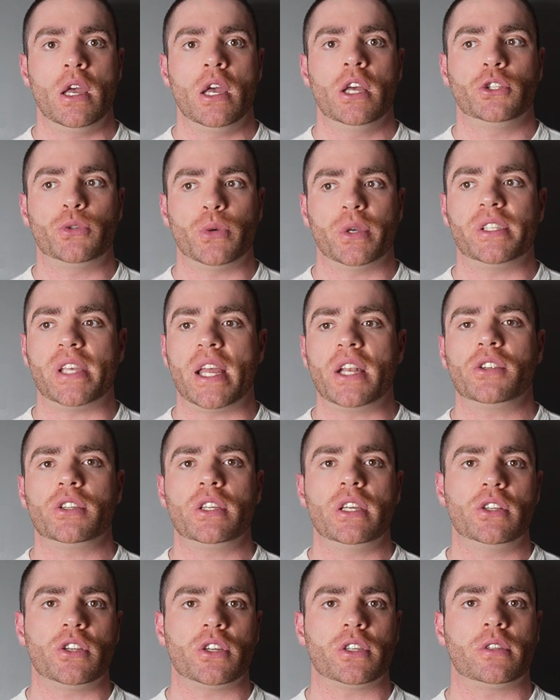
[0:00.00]
to
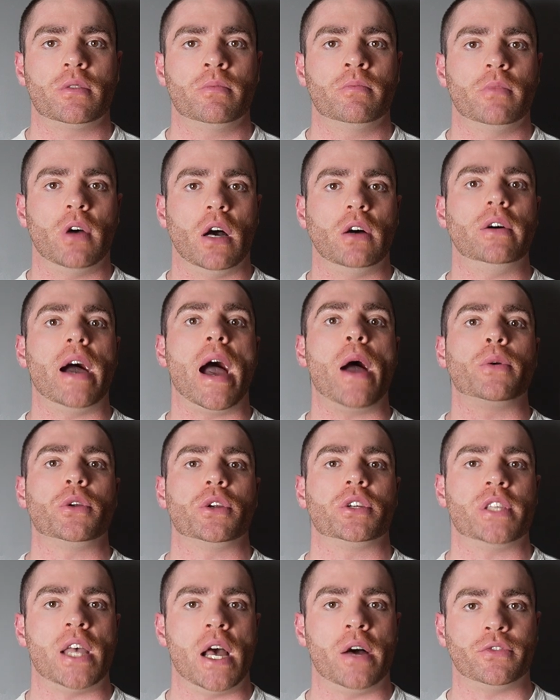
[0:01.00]
essentially just allow
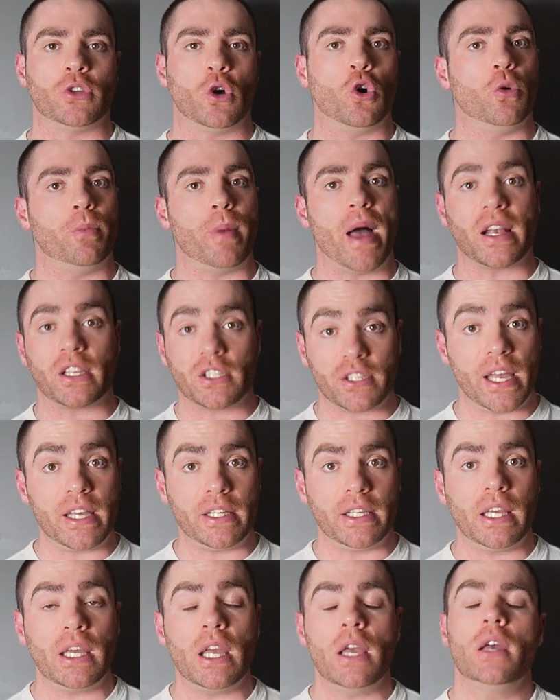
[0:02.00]
yourself to hold back
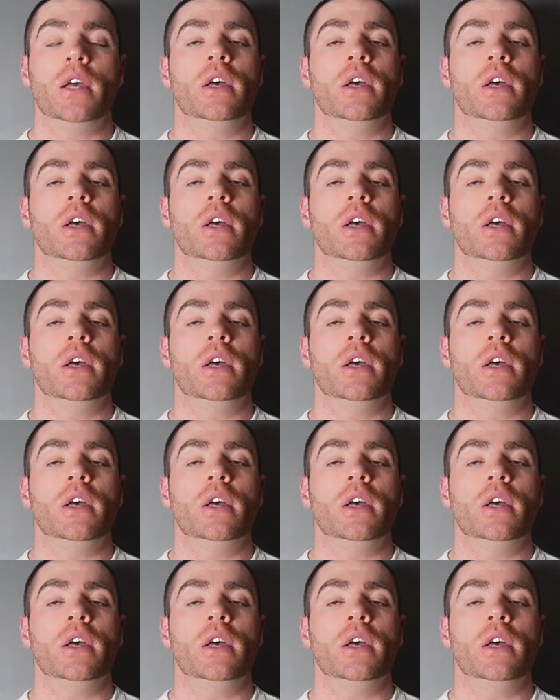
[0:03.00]
slightly,